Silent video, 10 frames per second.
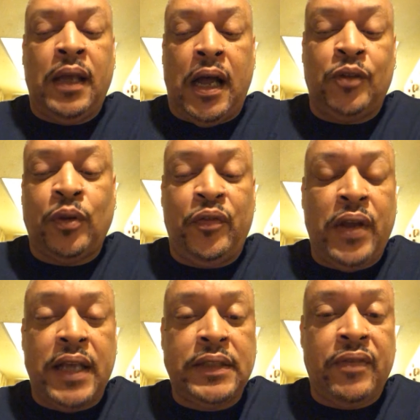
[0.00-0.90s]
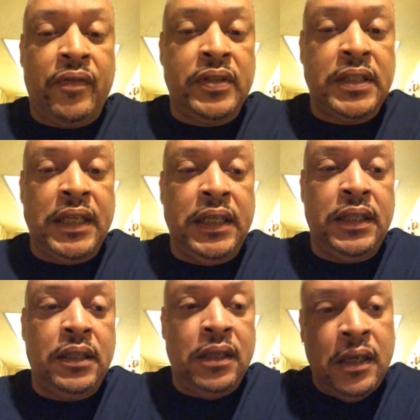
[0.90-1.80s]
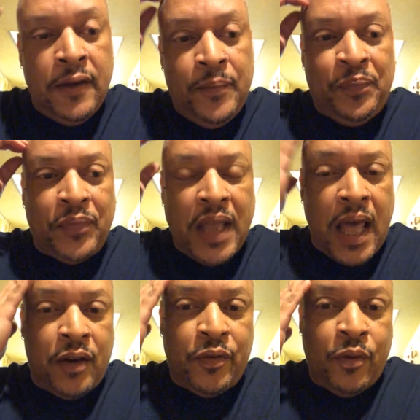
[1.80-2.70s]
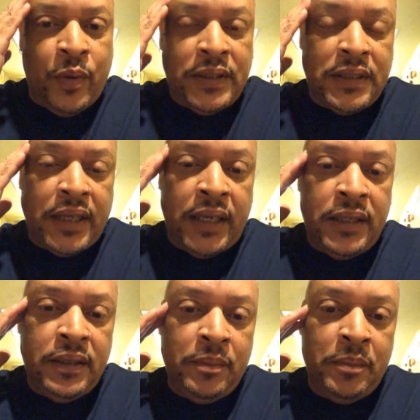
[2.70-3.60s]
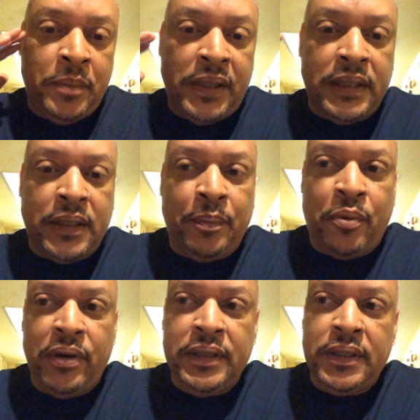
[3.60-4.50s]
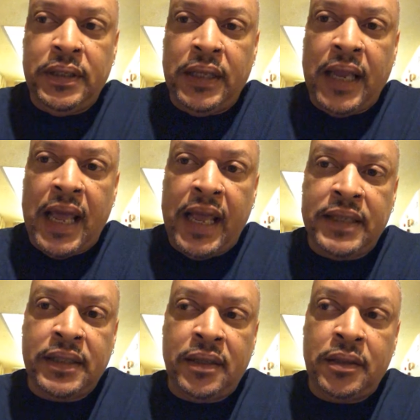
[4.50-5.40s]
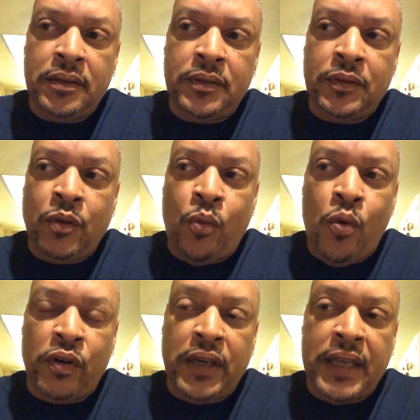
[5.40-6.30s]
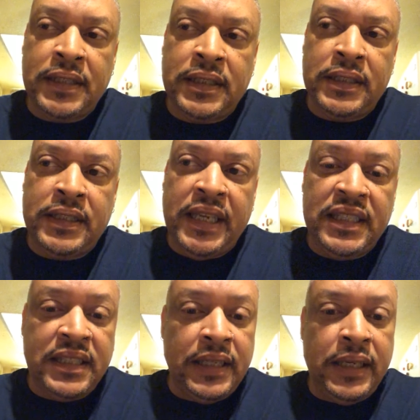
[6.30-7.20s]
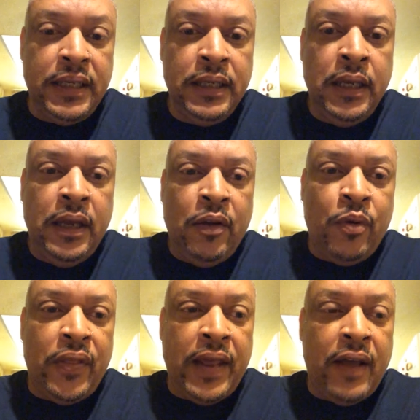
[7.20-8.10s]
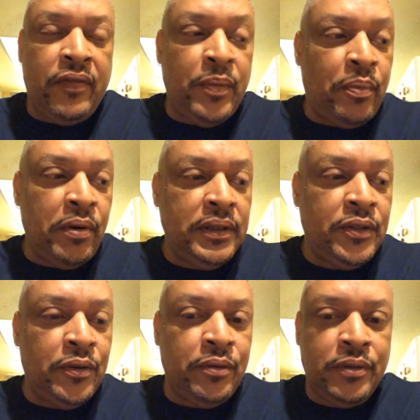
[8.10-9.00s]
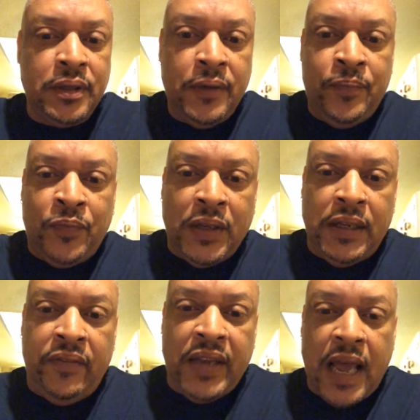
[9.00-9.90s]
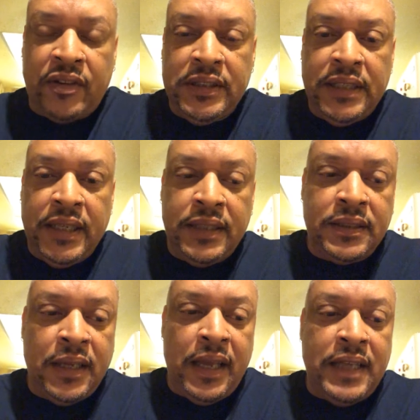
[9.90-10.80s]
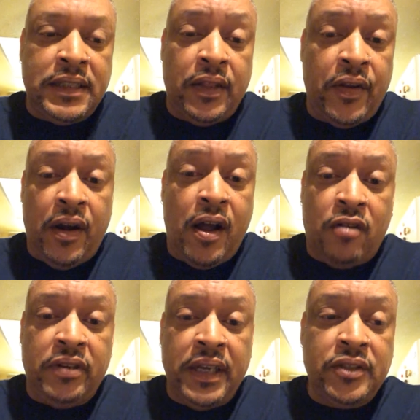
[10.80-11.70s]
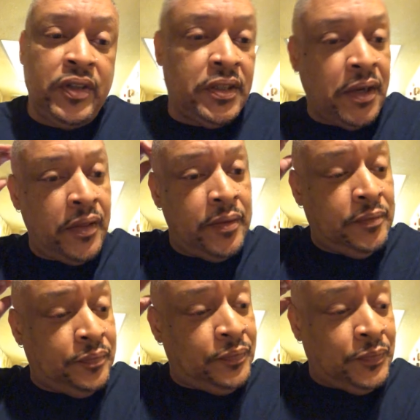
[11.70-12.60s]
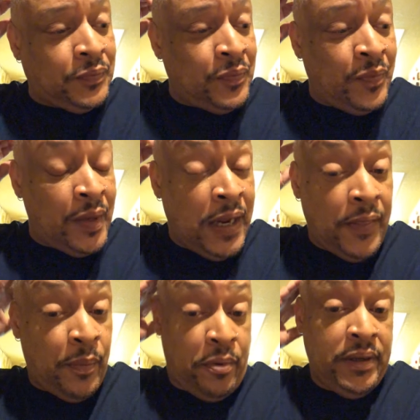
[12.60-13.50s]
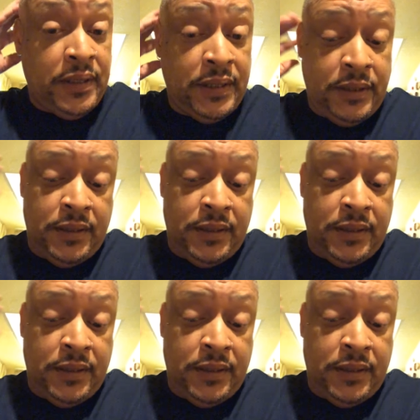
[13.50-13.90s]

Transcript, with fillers: I don't know if you guys have ever seen, I don't know what state, but it's the prison. The guy has a, the warden has tent city where they have the prisoners living out in tents. And see, they're all next to each other in the prisons